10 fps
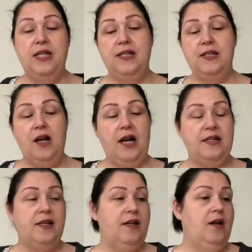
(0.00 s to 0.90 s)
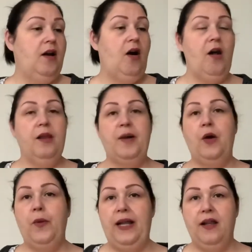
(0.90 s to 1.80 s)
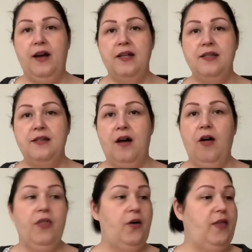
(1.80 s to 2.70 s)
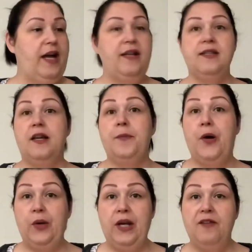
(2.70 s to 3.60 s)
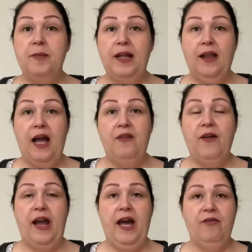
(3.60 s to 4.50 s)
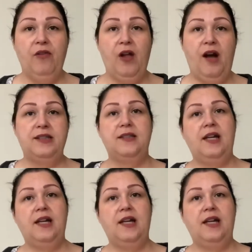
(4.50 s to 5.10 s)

It's not all about weight loss, although that is a component of my life. I have lost